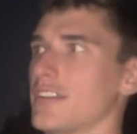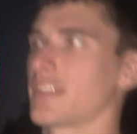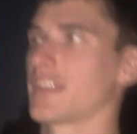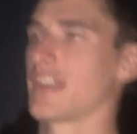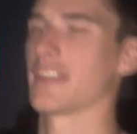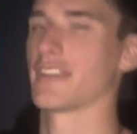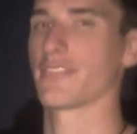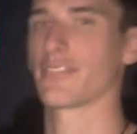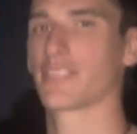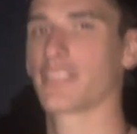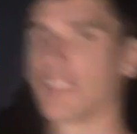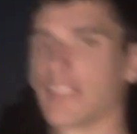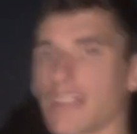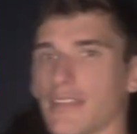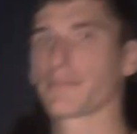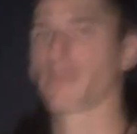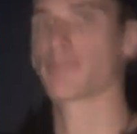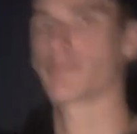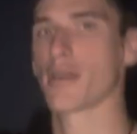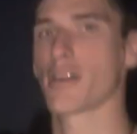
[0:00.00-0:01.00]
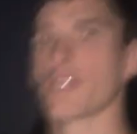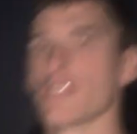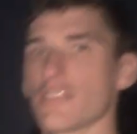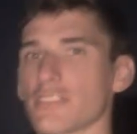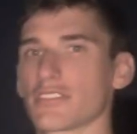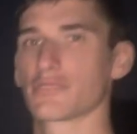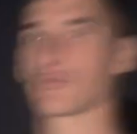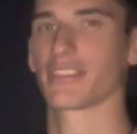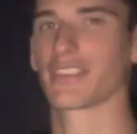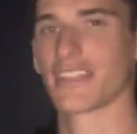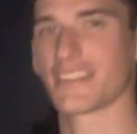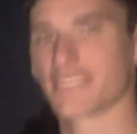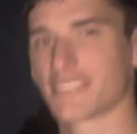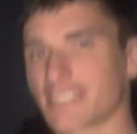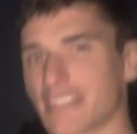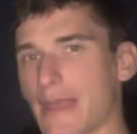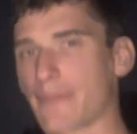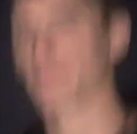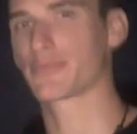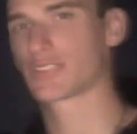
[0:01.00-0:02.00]
kind of thing proposed with
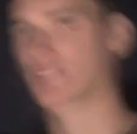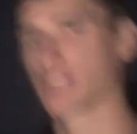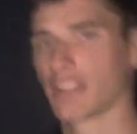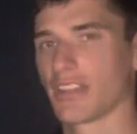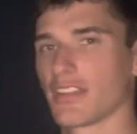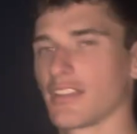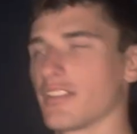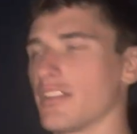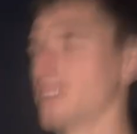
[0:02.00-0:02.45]
Inception